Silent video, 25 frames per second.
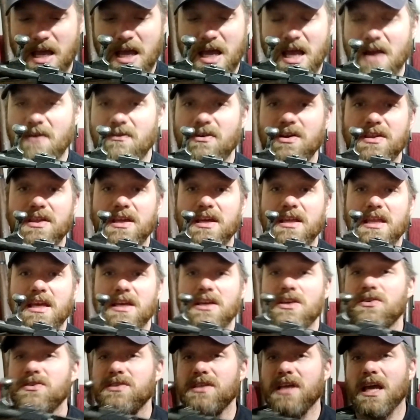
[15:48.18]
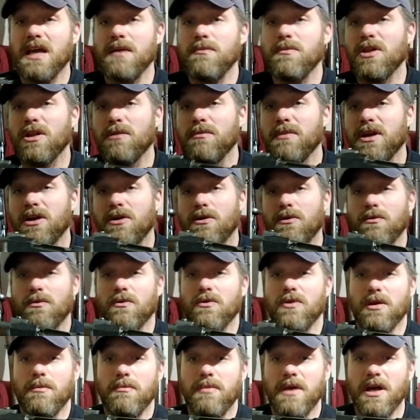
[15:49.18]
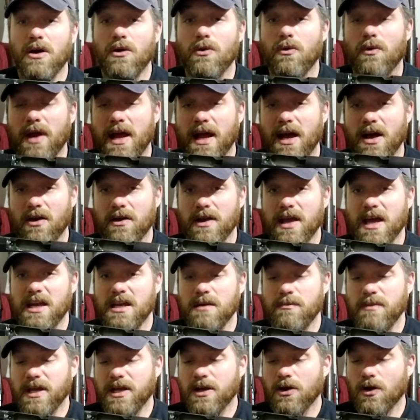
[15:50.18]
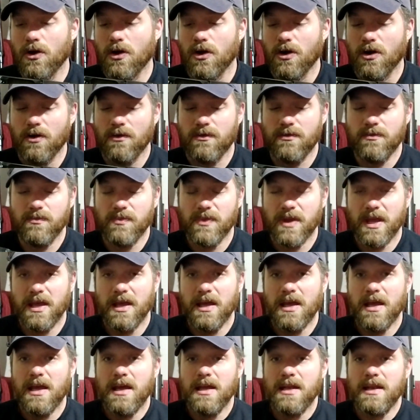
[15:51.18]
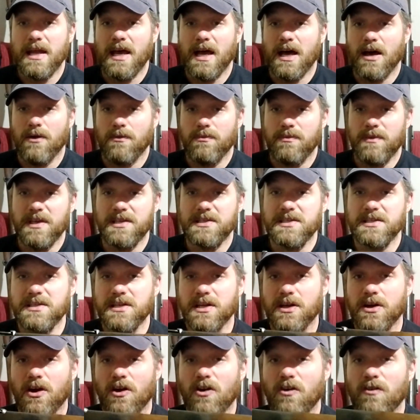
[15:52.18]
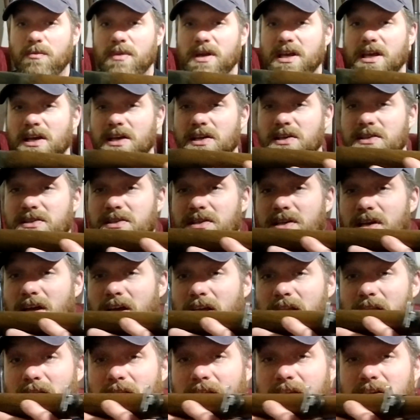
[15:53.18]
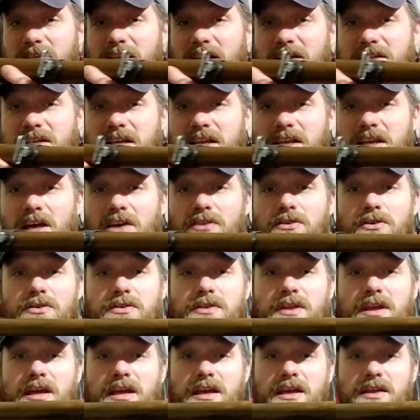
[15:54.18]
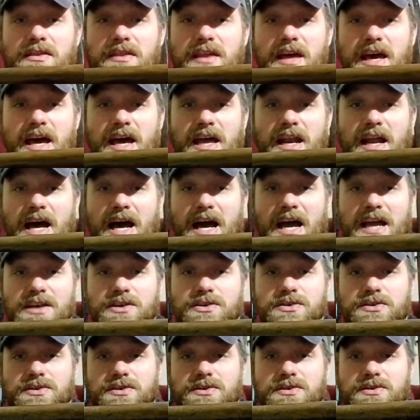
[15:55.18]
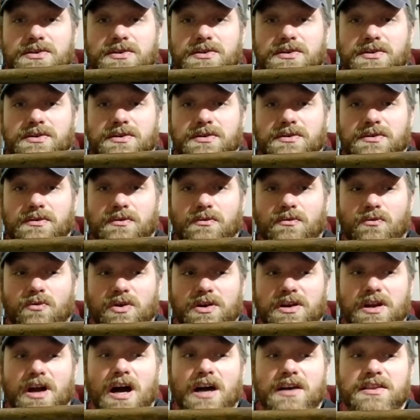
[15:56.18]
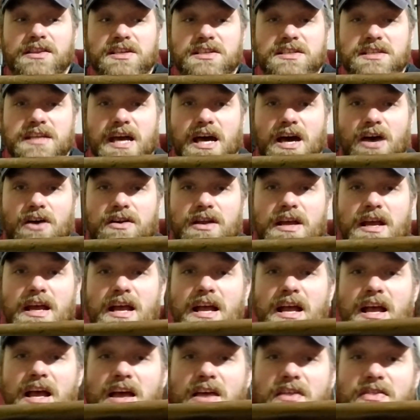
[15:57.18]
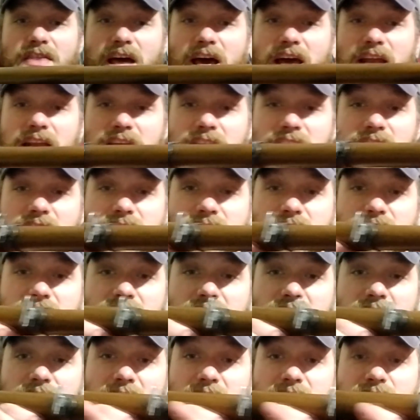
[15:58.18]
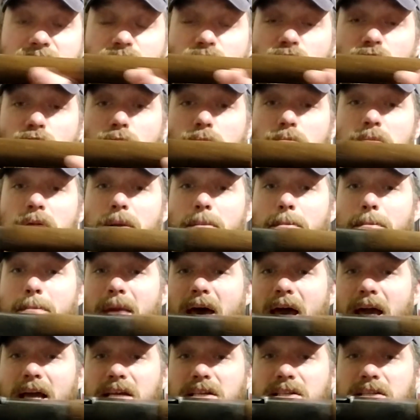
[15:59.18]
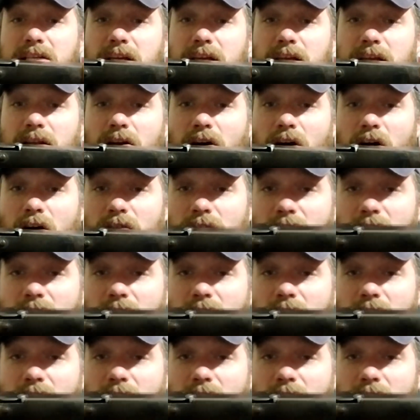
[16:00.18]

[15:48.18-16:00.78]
everything that used the 8mm Lebel round had to be curved. Now, this isn't curved because this has another thing that I would knock this down, and that is the tube magazine on